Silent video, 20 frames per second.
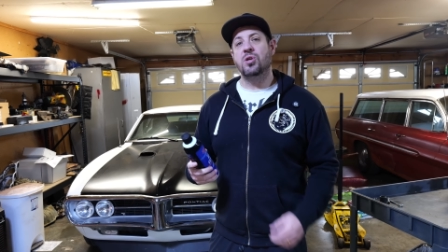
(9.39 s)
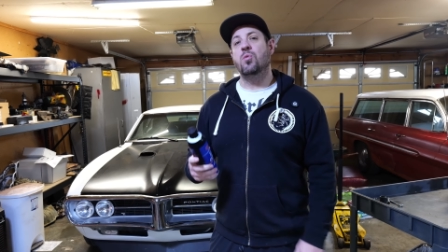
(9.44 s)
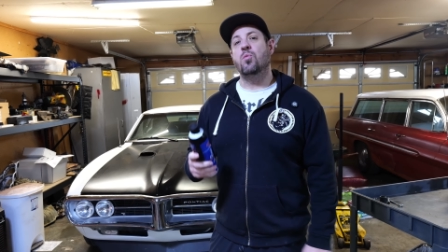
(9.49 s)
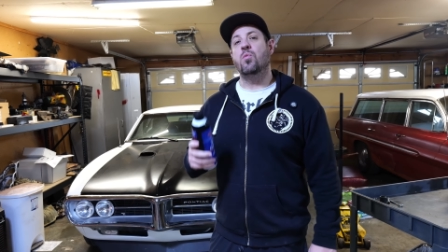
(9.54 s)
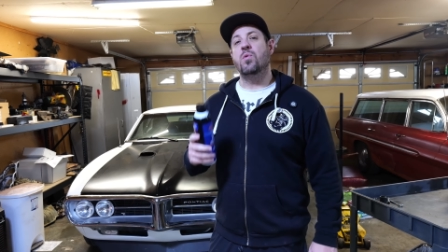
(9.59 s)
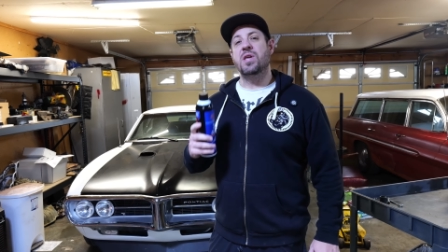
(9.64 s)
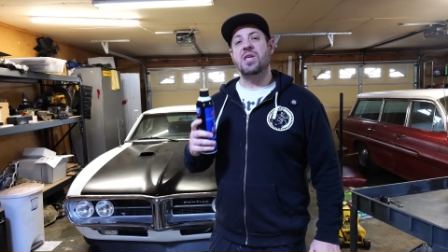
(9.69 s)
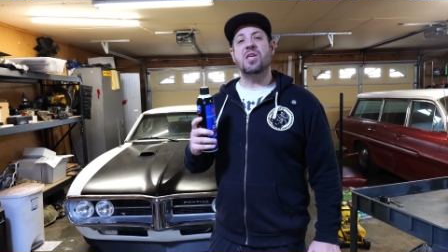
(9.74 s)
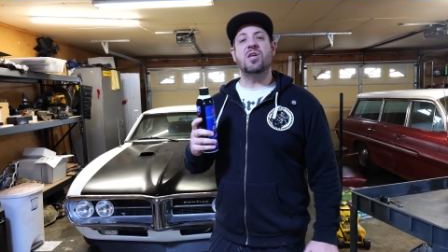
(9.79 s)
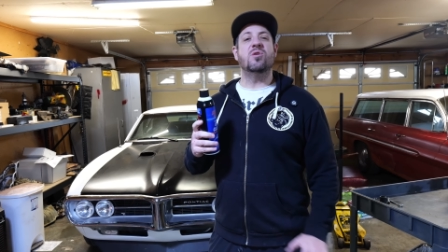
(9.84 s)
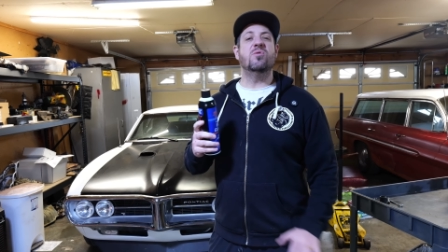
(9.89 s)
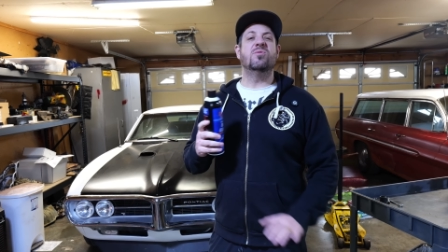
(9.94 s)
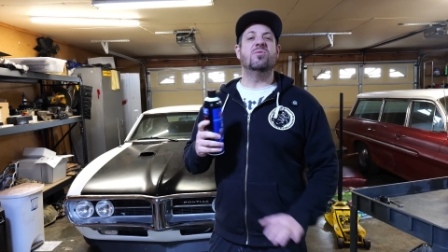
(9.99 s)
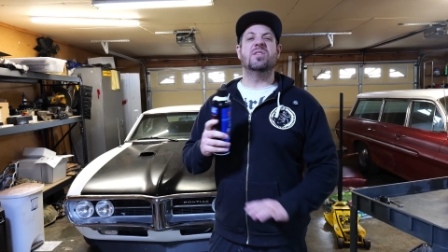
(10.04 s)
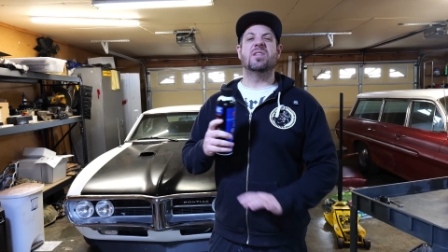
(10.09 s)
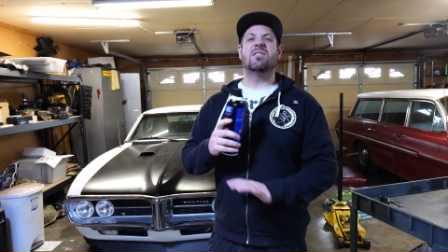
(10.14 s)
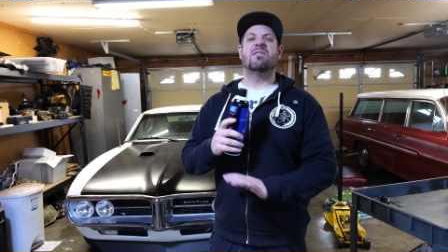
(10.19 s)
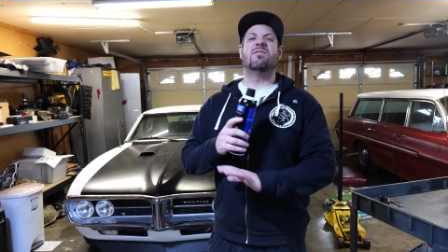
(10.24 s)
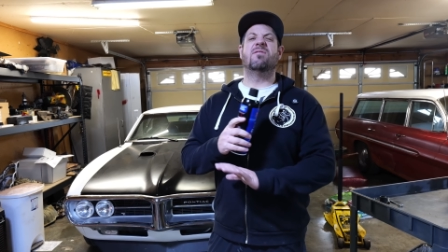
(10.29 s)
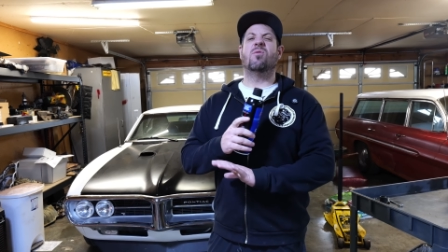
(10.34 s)
We use
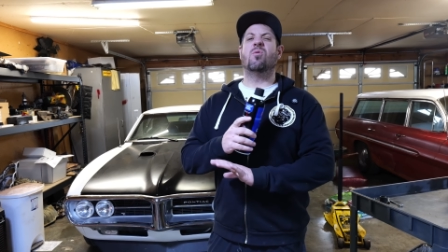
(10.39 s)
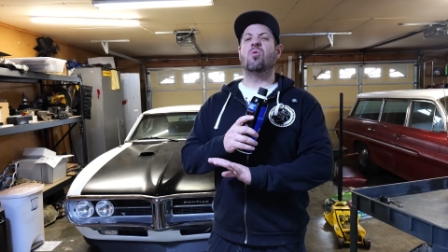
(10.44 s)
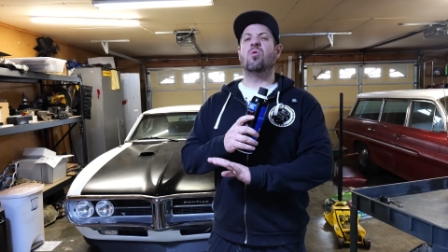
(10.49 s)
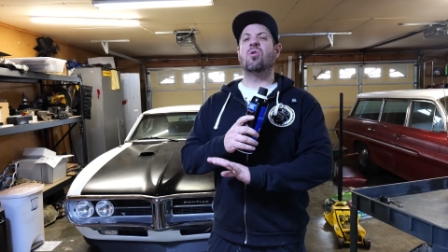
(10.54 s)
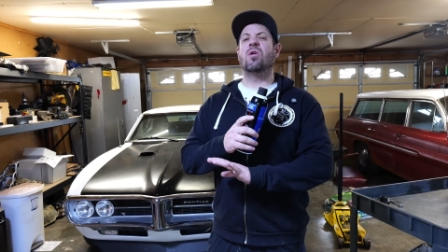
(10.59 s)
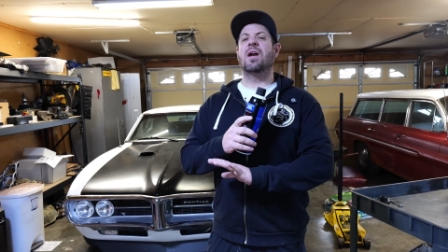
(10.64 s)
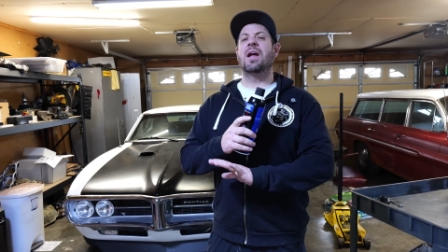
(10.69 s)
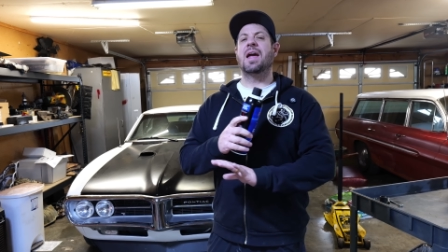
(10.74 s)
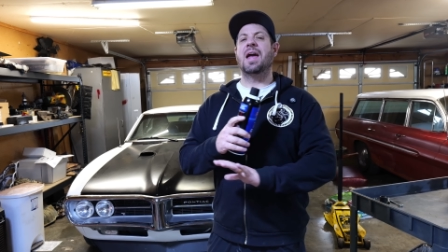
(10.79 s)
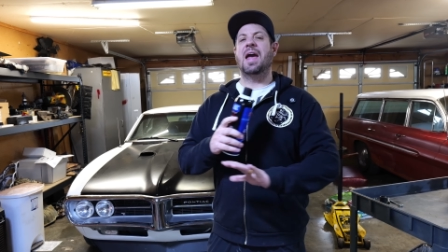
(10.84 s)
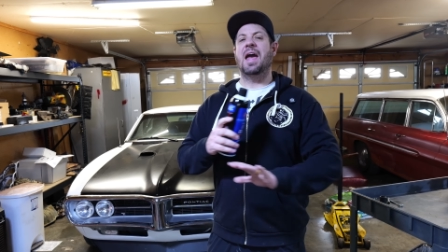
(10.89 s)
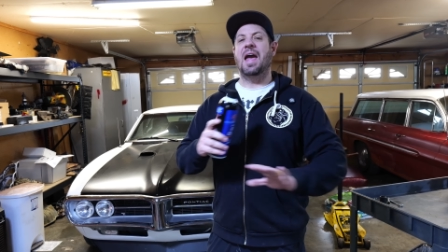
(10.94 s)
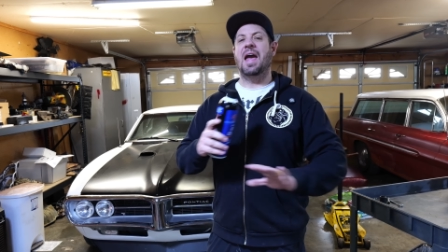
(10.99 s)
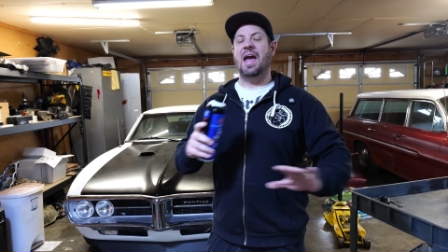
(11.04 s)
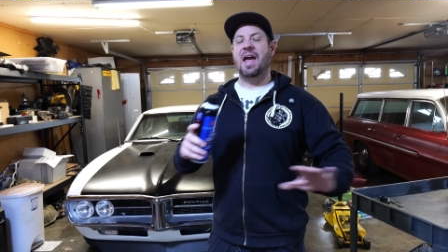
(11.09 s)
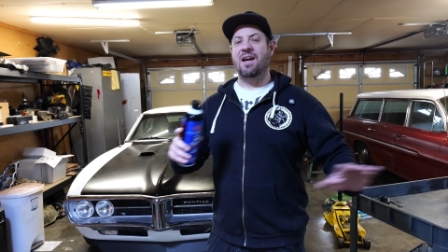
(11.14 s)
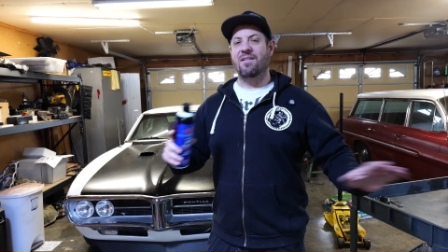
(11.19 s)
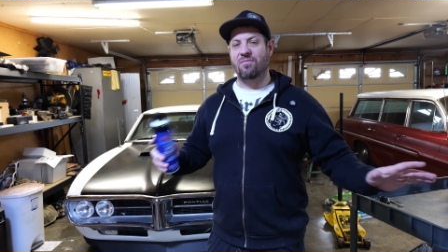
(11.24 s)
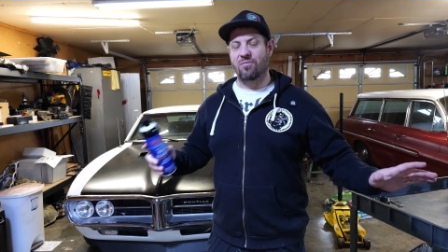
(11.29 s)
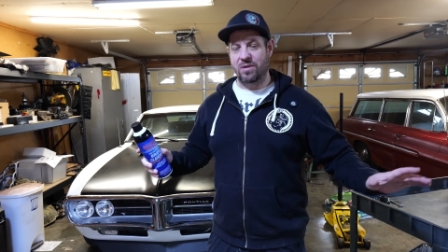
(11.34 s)
it for
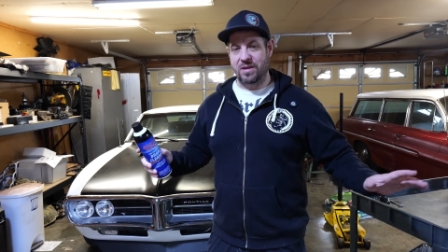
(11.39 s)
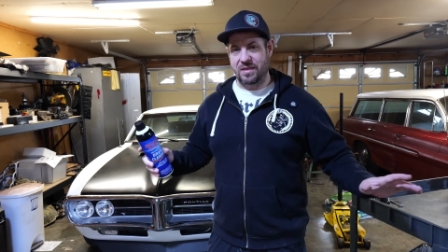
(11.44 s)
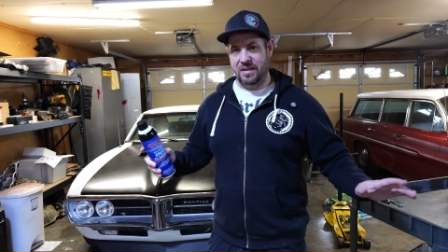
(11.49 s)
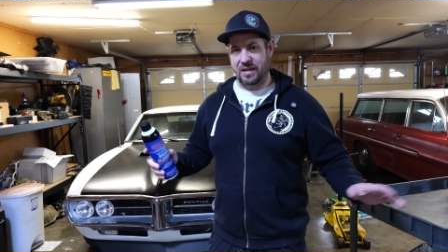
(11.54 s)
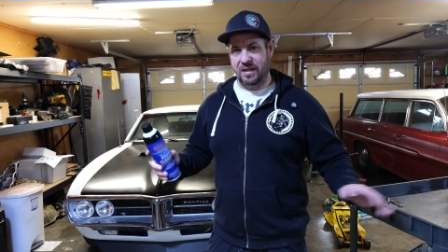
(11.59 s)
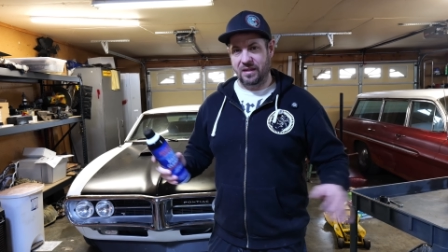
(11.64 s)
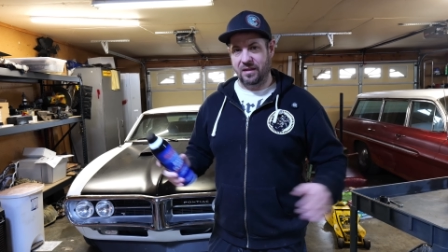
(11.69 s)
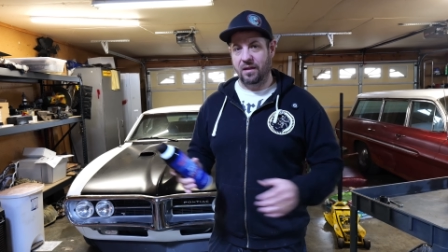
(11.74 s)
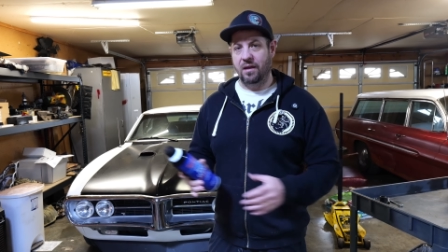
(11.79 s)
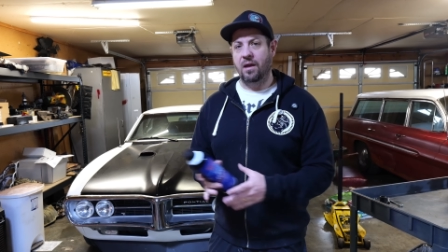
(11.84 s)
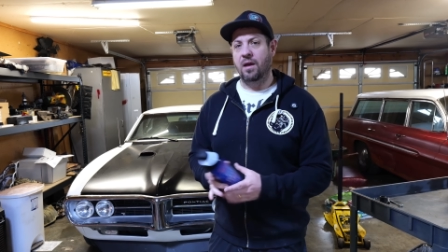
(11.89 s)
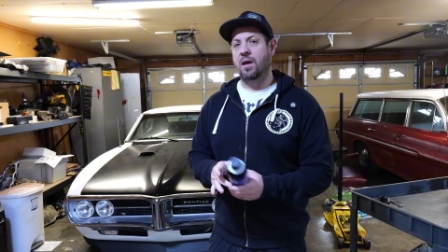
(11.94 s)
everything.